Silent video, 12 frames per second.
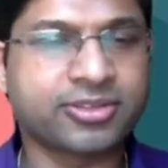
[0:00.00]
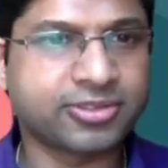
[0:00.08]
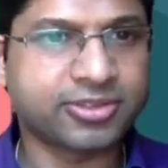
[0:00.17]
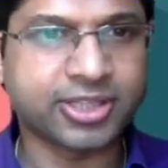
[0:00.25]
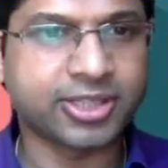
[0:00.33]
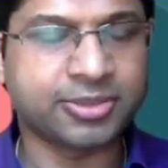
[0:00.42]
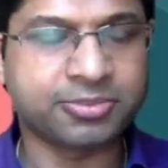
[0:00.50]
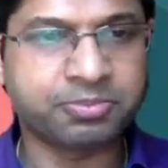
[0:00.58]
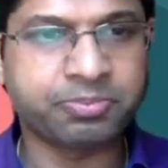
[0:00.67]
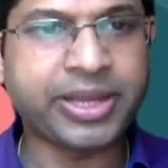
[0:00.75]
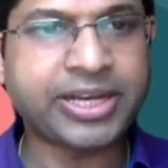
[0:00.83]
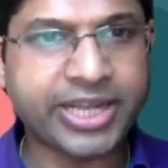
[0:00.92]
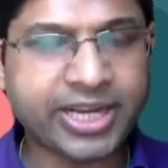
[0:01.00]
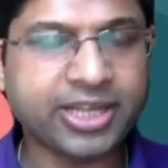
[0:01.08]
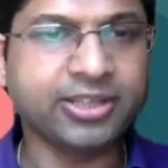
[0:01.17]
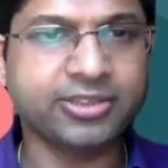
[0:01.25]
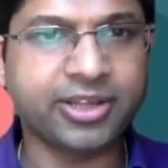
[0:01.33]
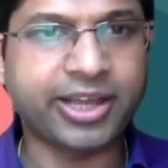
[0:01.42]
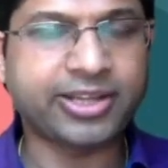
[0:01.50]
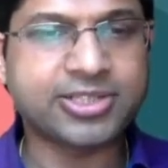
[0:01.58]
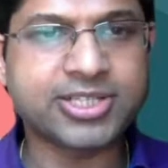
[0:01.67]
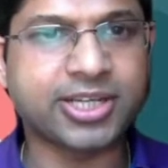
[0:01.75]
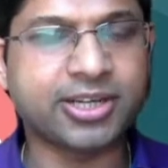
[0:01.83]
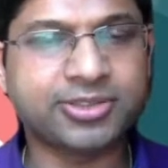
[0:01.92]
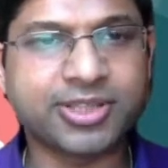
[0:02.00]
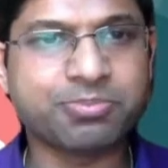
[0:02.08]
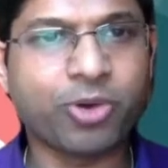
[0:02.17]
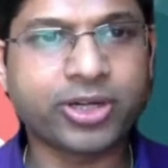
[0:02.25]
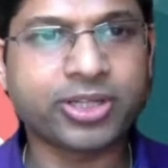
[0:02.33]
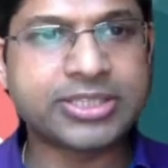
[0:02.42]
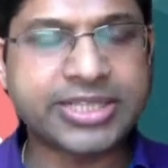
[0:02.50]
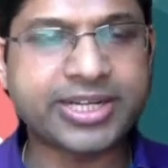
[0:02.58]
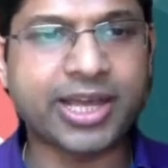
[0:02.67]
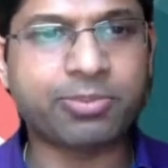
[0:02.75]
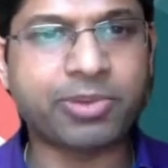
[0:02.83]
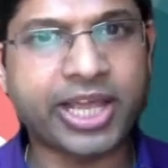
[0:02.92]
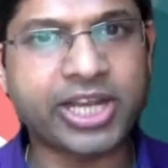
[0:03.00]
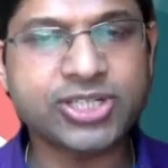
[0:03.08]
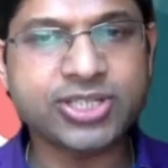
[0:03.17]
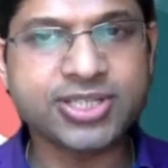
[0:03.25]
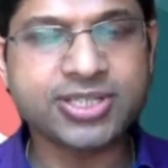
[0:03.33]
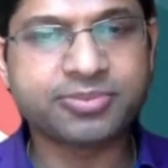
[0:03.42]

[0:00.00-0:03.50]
the big data and the modern data applications.